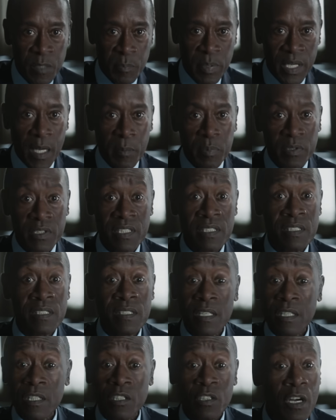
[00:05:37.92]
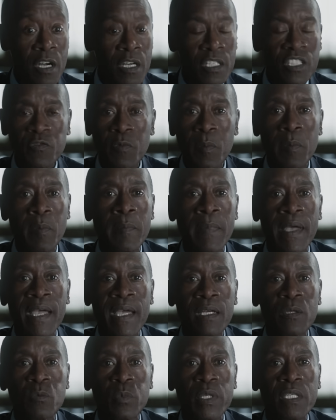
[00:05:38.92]
To be able to sit across from a
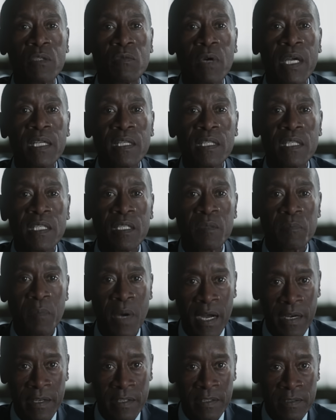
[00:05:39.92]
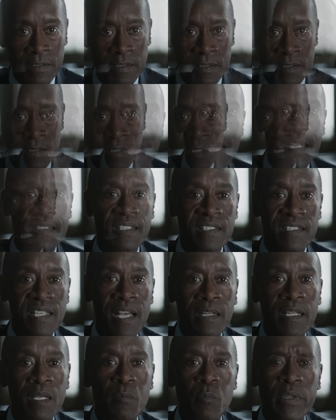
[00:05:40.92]
man we greatly admire, and to
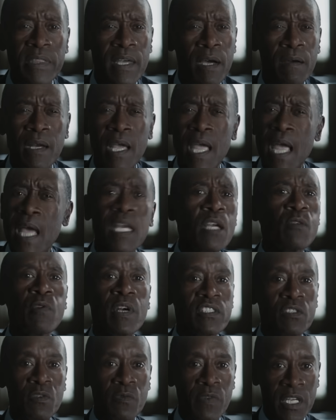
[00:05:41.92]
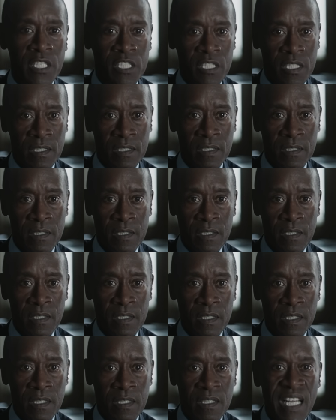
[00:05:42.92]
tell him without any reservation
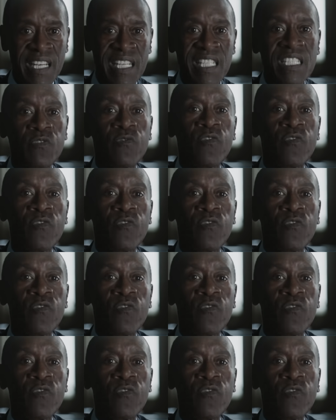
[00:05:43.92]
that he's